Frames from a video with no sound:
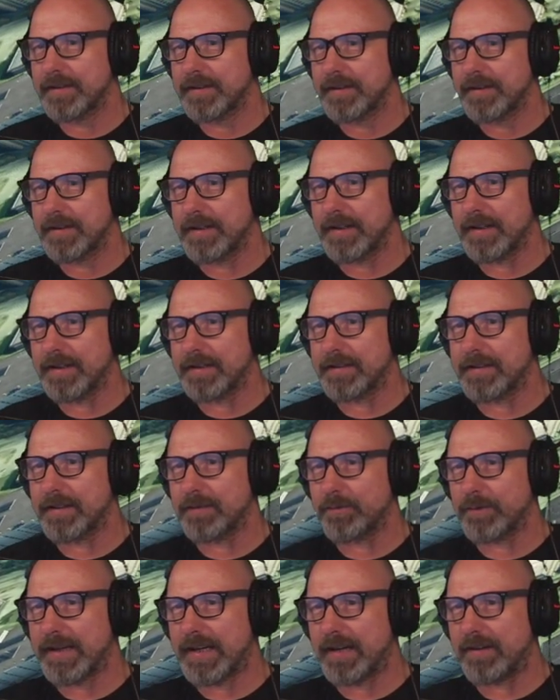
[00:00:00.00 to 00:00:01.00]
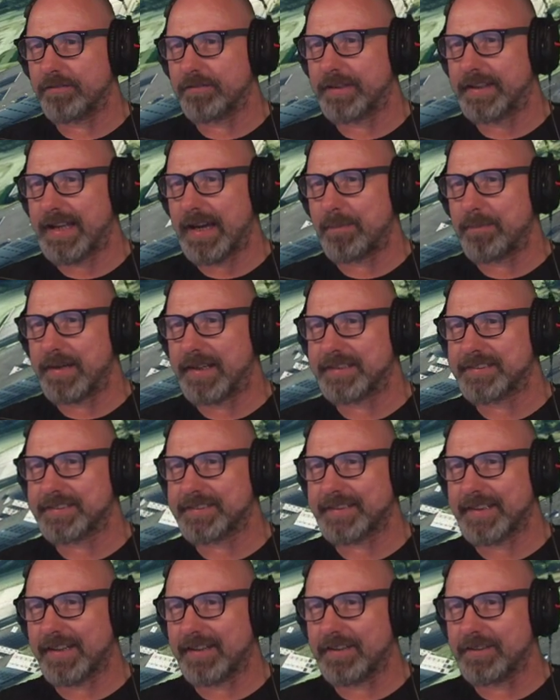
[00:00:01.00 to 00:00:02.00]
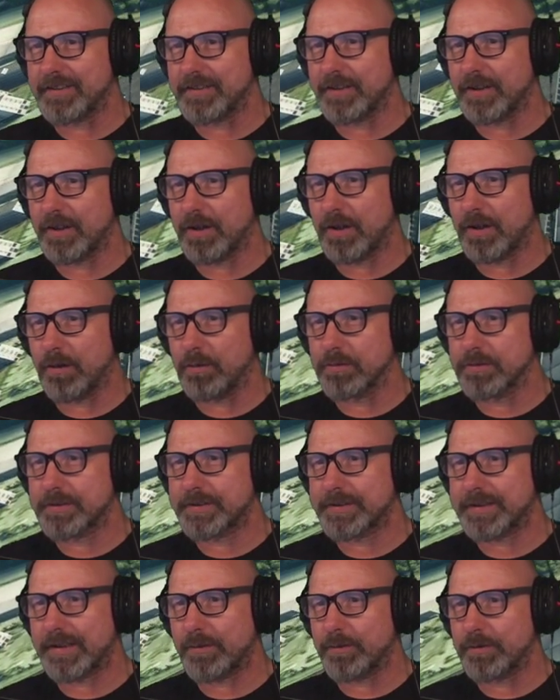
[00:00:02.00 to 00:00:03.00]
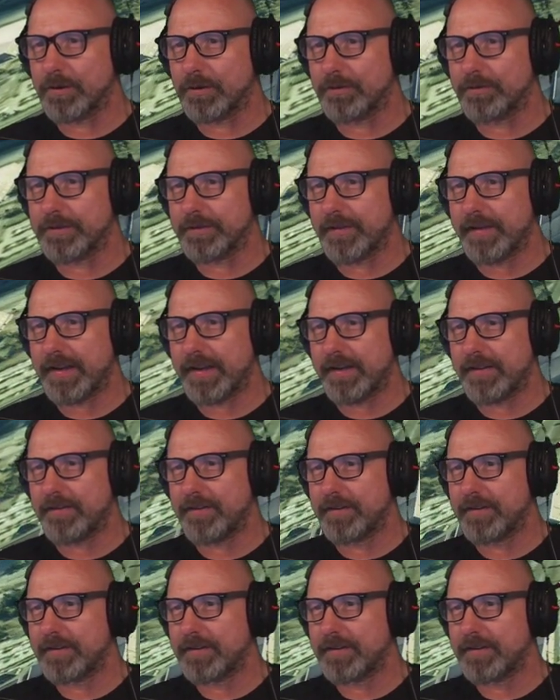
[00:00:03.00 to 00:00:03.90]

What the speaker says: And then we have Gamla Stan, Old Town over there.